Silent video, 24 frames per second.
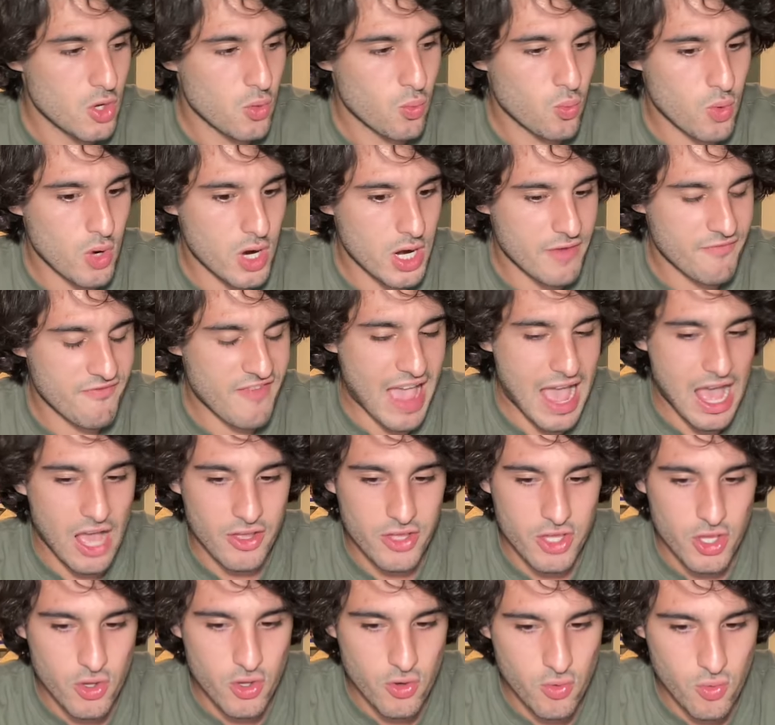would
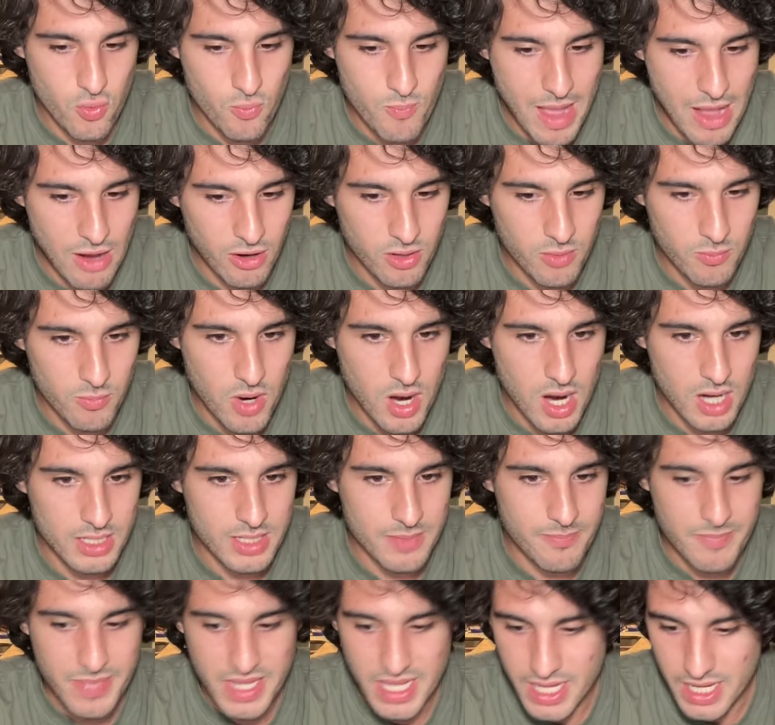value Malcolm
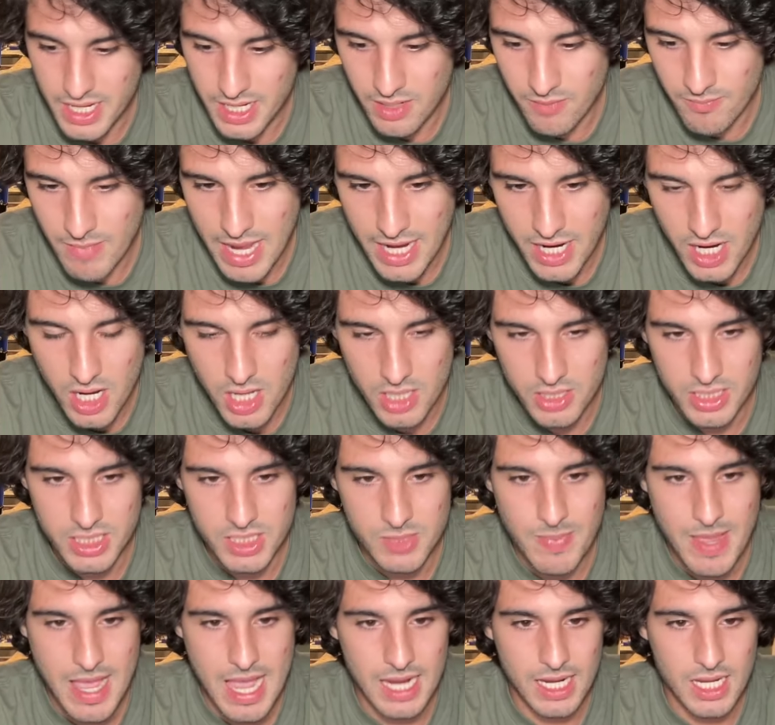Brogdon being Mike
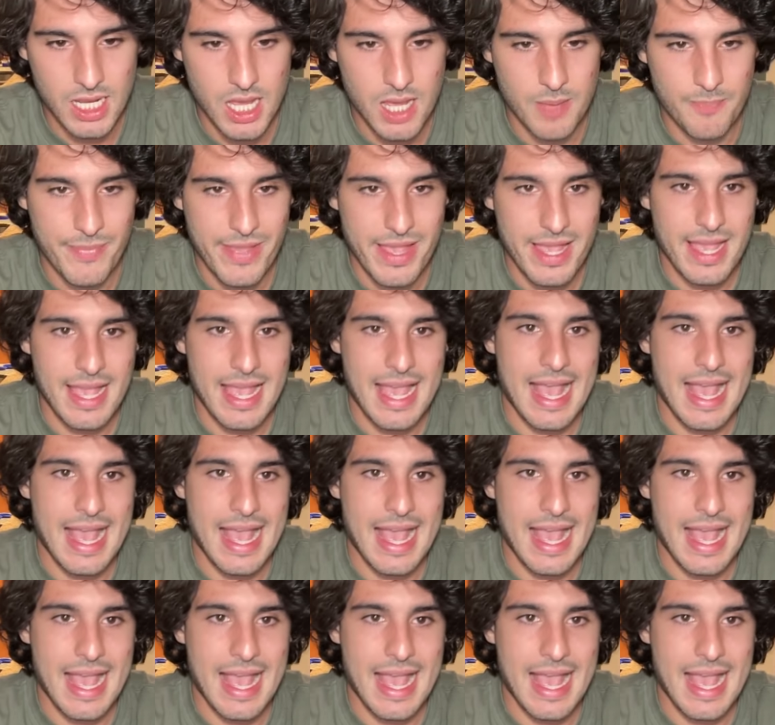Conley's backup.